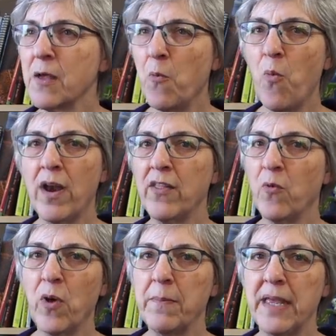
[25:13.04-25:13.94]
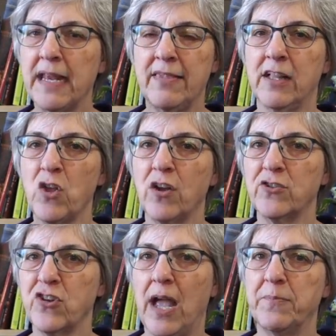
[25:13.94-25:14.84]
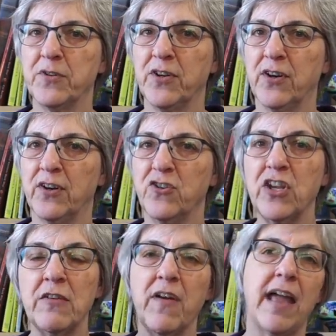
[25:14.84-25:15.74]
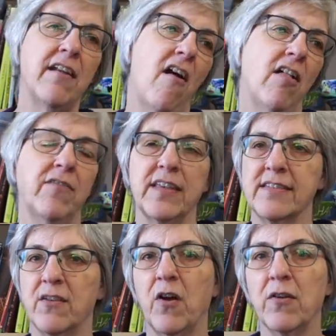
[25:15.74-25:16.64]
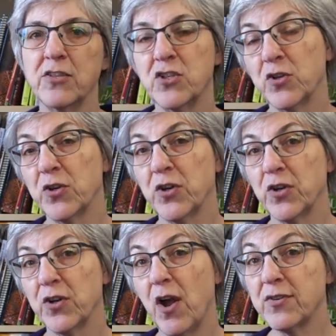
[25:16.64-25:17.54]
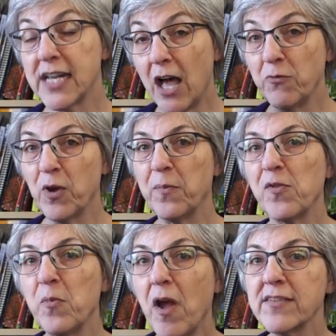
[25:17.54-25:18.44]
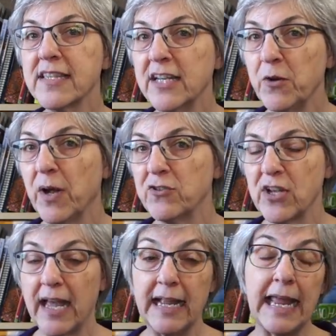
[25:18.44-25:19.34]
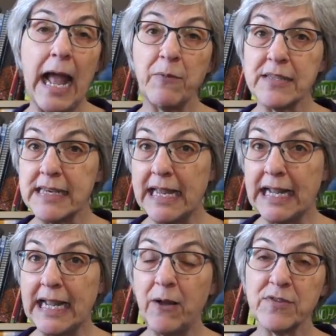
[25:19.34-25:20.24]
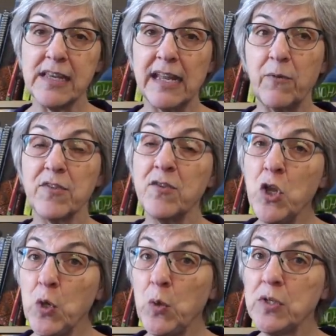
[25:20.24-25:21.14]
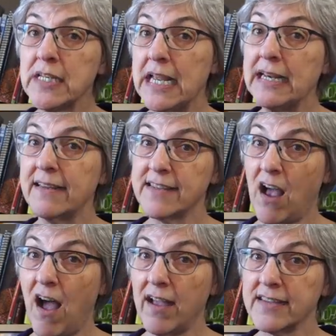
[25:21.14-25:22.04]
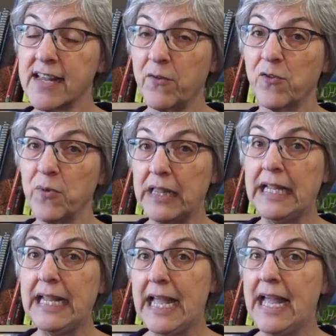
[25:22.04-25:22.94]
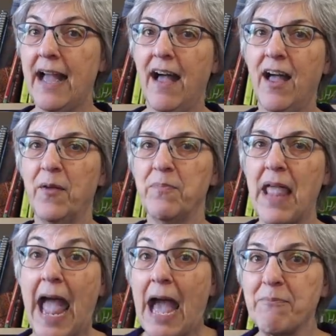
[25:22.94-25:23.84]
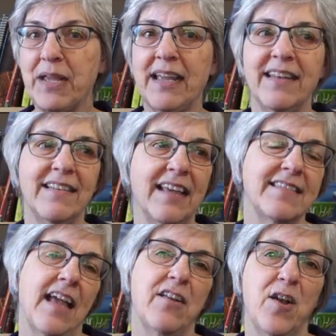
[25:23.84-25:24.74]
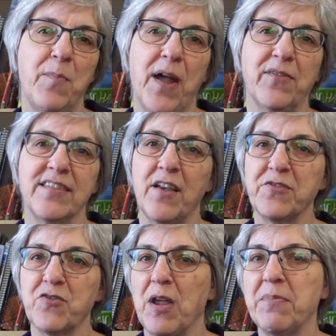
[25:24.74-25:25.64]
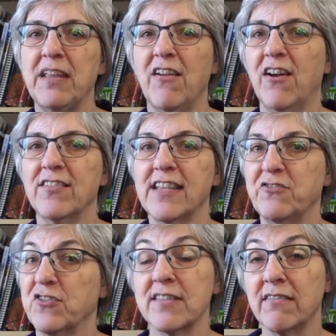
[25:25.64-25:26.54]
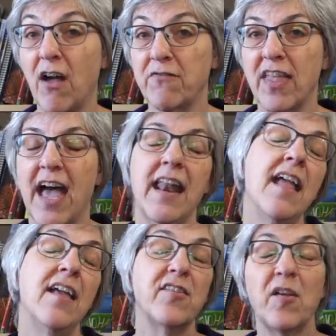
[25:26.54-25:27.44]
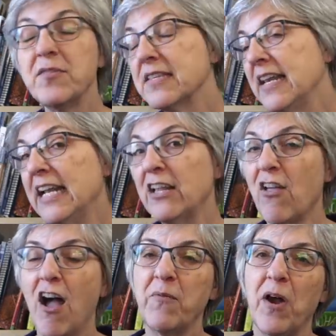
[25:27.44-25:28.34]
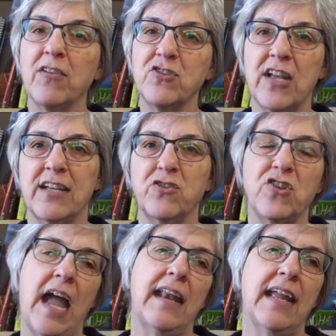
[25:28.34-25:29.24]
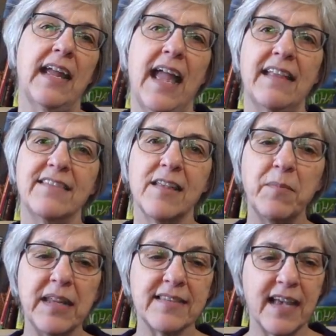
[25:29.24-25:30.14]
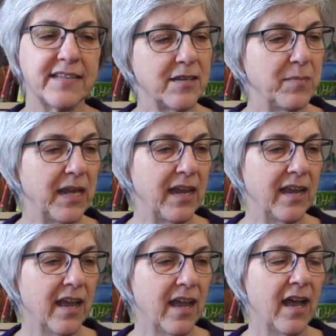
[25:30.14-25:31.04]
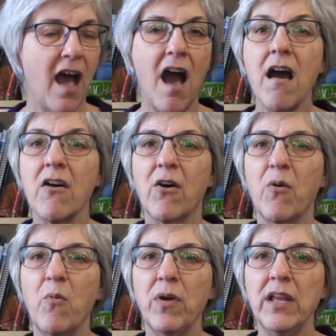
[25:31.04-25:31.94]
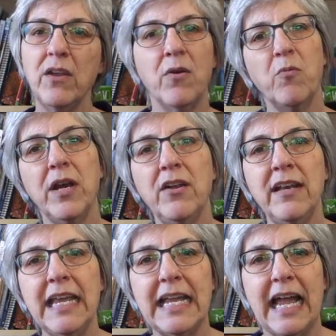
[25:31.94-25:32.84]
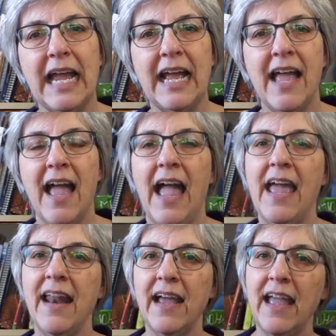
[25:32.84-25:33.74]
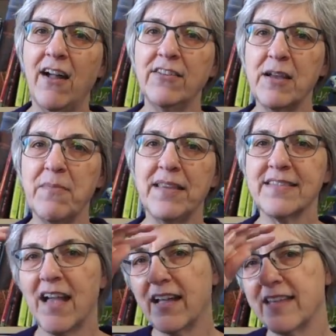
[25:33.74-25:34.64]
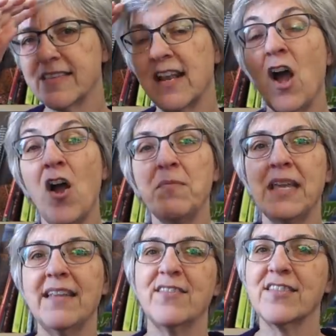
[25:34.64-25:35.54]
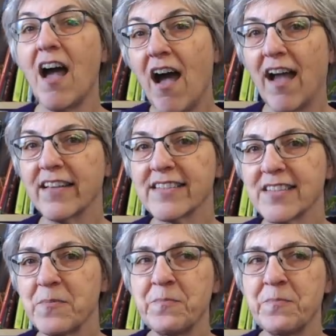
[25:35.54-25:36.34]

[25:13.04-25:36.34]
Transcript: one of the women in the local chapter, she invited all of us to her hotel room. So we're all sitting around chatting, and I was knitting. It was new to knitting socks, and I was really happy and excited about self-striping yarns. I just love that. So I was knitting along, we're all chatting, and somebody said to me, "Oh, what are you knitting?" And I held up my sock and said, "Oh, I'm knitting socks."